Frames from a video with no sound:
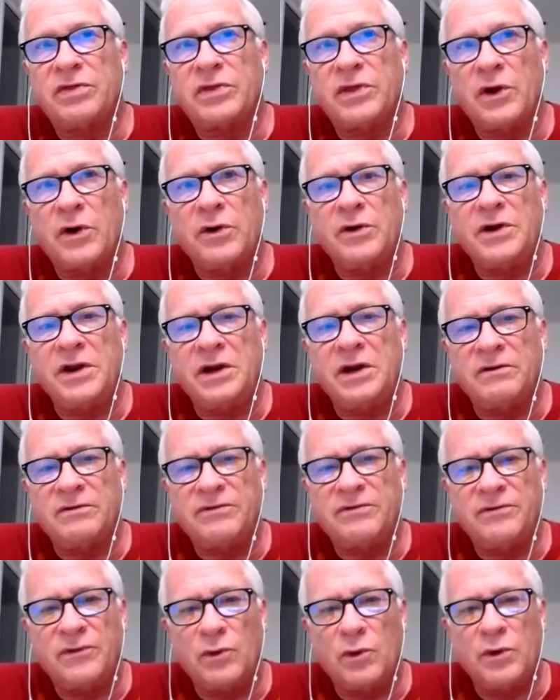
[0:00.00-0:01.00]
30 to
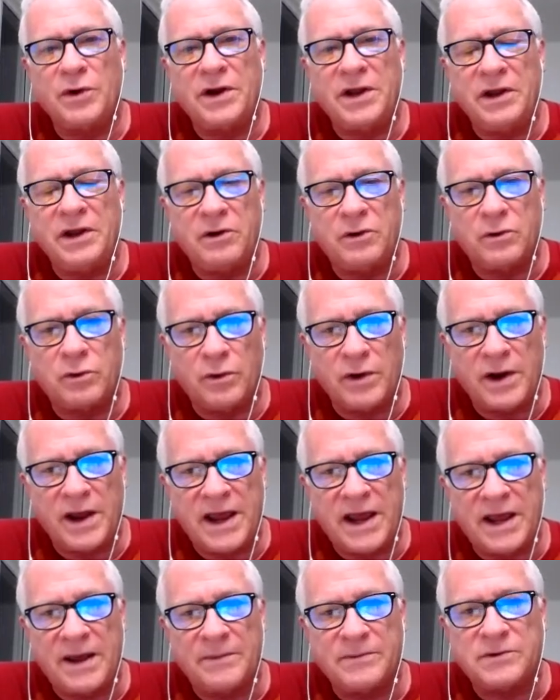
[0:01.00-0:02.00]
40
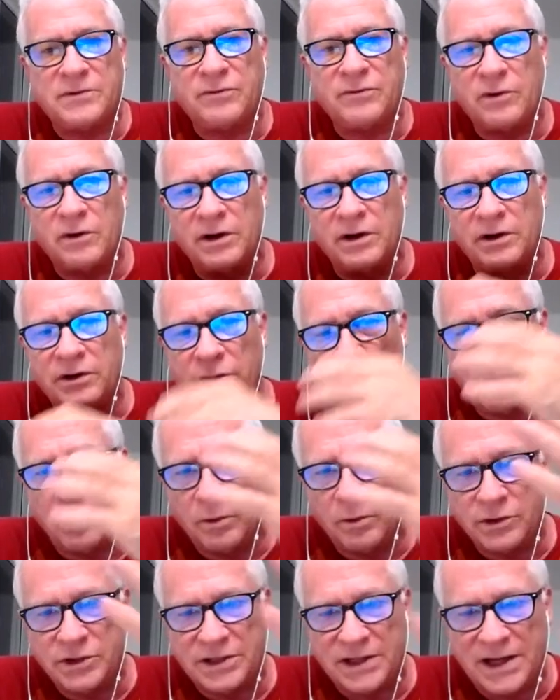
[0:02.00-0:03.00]
grams for a
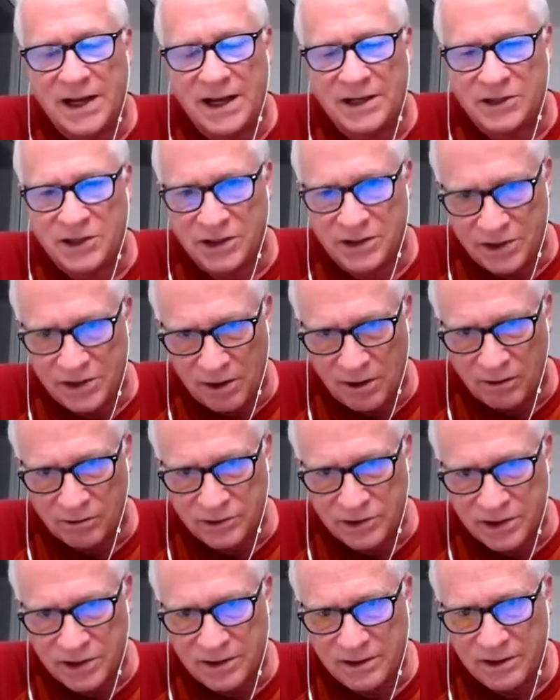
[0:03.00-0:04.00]
normal size
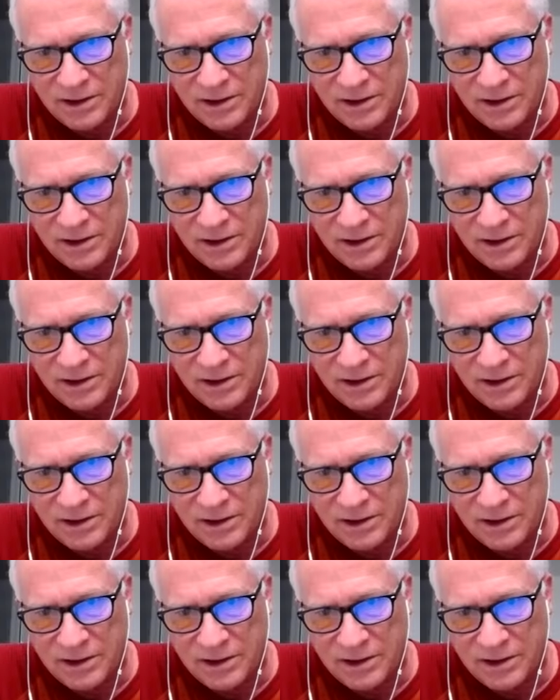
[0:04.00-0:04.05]
adult,